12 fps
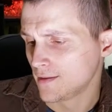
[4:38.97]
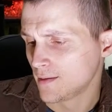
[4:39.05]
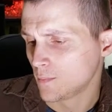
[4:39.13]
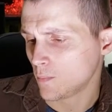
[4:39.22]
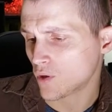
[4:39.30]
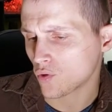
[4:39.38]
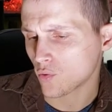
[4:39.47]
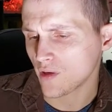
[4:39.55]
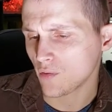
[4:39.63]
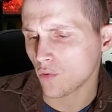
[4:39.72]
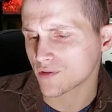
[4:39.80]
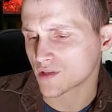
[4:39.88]

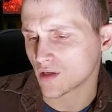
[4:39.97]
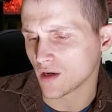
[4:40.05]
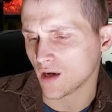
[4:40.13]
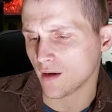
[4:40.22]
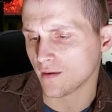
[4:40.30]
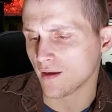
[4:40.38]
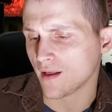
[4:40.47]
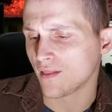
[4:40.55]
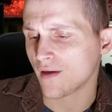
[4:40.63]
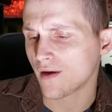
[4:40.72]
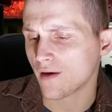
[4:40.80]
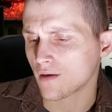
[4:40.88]
Merwin was gone, and
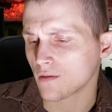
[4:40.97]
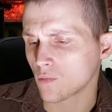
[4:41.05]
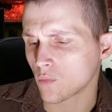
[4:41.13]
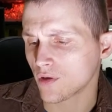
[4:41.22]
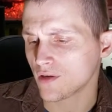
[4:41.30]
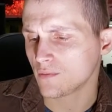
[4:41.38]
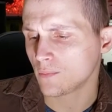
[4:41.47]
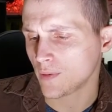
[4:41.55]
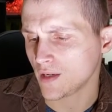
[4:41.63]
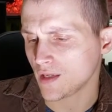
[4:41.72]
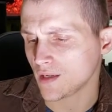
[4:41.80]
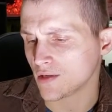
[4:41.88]
there would
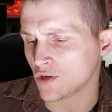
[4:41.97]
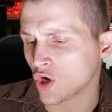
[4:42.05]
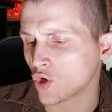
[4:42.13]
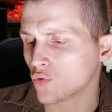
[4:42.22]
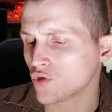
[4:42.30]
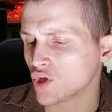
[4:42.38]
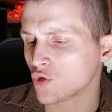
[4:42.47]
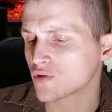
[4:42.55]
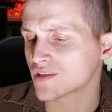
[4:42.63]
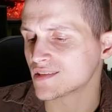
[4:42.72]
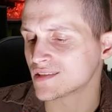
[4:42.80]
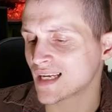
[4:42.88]
be no
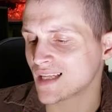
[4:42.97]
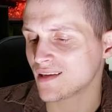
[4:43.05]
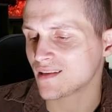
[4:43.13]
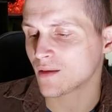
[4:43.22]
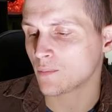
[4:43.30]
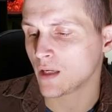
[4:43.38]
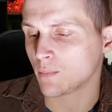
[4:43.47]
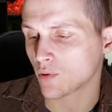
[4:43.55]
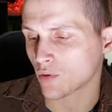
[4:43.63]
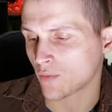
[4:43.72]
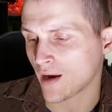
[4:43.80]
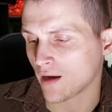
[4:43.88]
use in telling the people
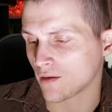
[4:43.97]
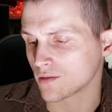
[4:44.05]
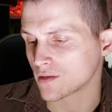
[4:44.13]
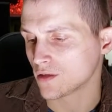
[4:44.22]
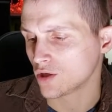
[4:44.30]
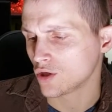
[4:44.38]
around,